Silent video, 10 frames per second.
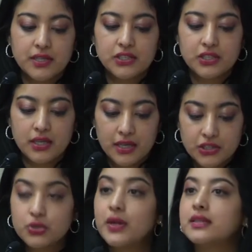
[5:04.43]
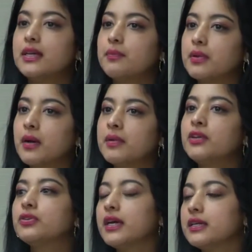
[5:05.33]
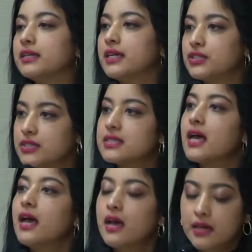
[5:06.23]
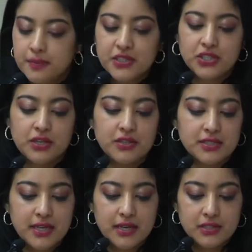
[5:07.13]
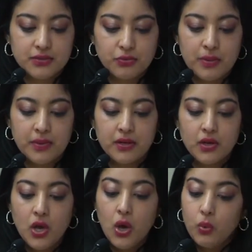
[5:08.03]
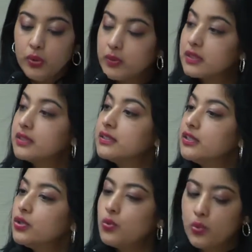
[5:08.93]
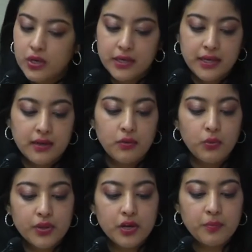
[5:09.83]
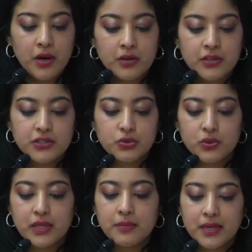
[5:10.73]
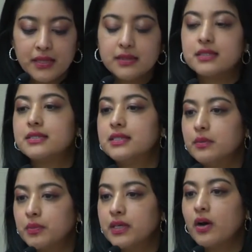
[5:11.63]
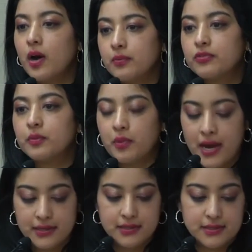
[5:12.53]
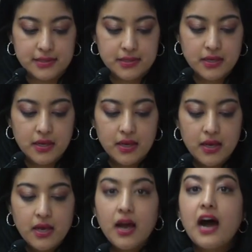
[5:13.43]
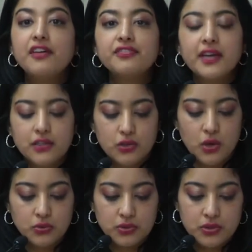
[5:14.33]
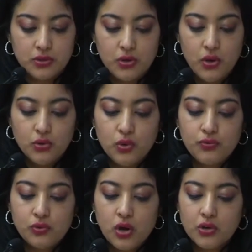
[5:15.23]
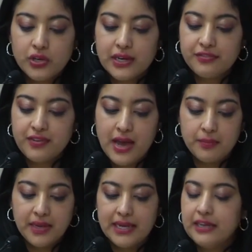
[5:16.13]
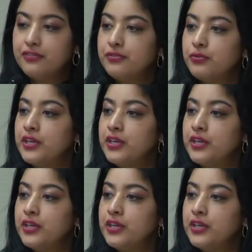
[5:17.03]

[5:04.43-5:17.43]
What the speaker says: on this issue at the upcoming United Nations Commission on the Status of Women. We will continue working with our partners to eliminate this deeply harmful practice. En fin de compte, nous voulons que les femmes et les...